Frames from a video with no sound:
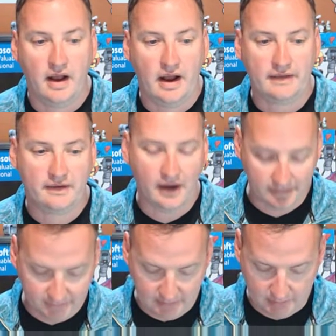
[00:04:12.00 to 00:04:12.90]
And then I
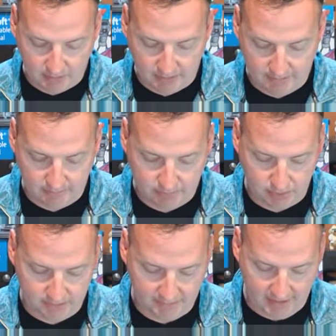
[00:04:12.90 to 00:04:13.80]
just typically
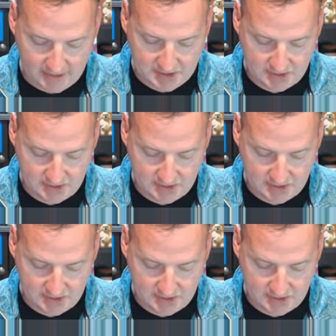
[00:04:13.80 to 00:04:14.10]
put dash